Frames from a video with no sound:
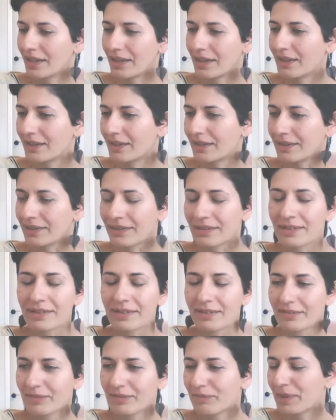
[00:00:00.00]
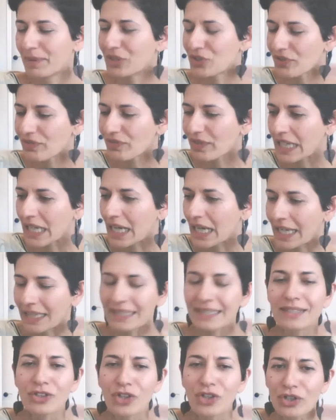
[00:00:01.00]
a picture of a guy, a
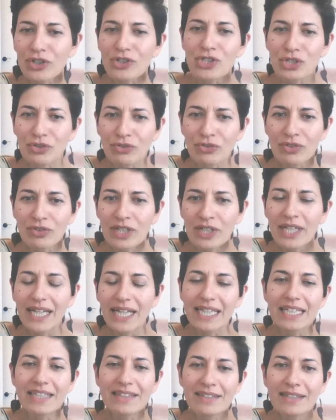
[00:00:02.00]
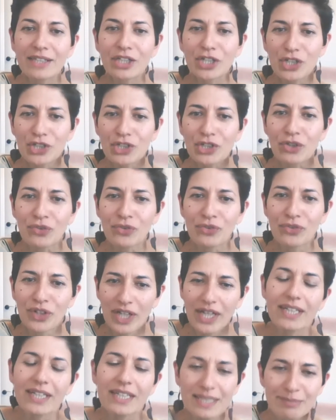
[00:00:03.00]
little cartoon, and he's in a canoe,
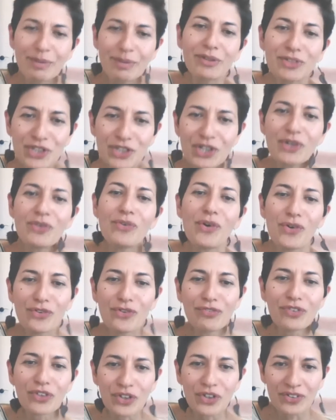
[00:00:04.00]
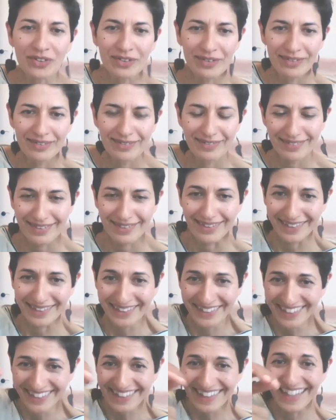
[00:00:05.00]
and he's about to go over the
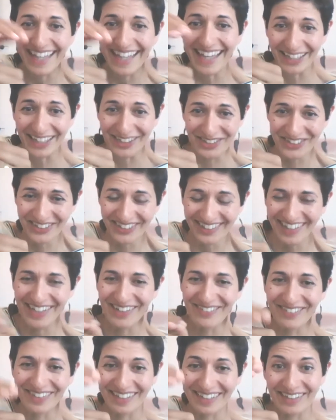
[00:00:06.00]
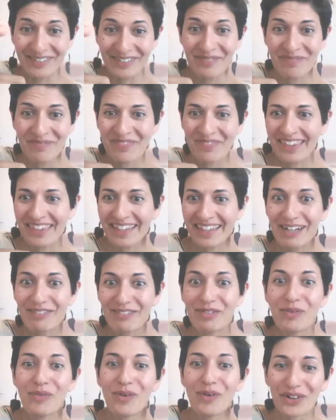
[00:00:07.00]
edge of a
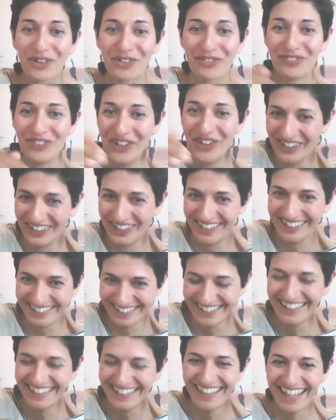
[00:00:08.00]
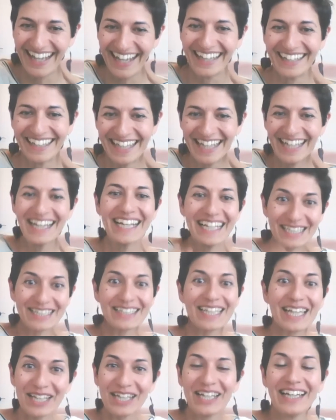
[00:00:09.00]
waterfall. And he's
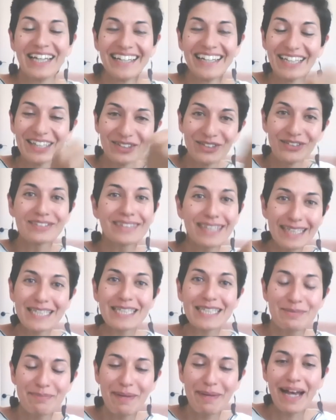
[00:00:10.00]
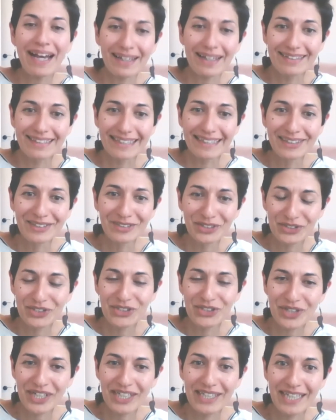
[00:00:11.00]
like, it looks like he's paddling
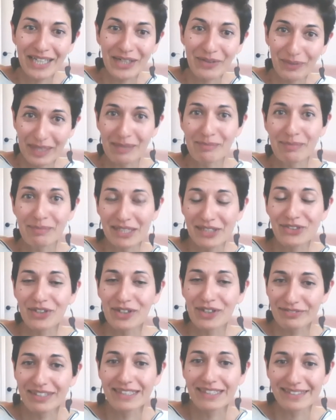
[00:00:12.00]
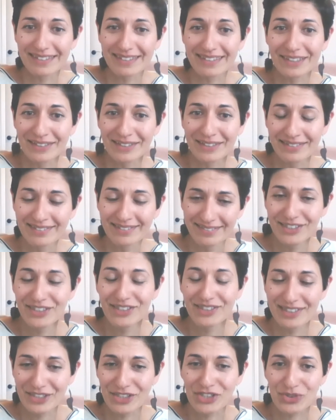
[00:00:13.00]
to try to get away, but he's obviously
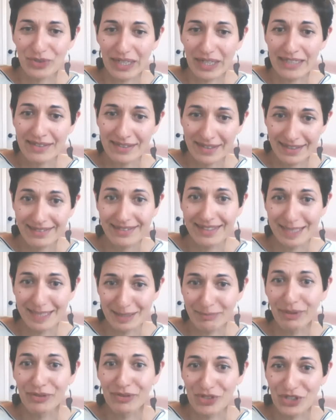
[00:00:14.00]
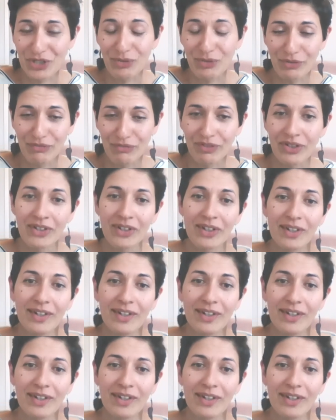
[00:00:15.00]
distressed because he's about to go over.